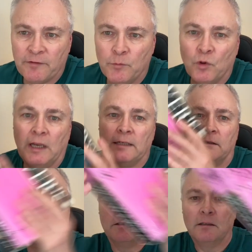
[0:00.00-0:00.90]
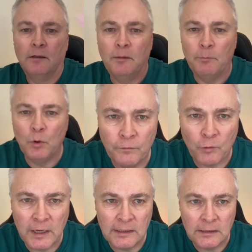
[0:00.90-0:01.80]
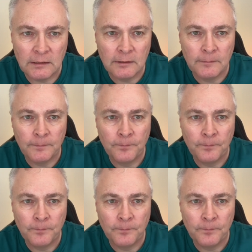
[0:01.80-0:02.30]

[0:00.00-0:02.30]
have more letters, more phrases.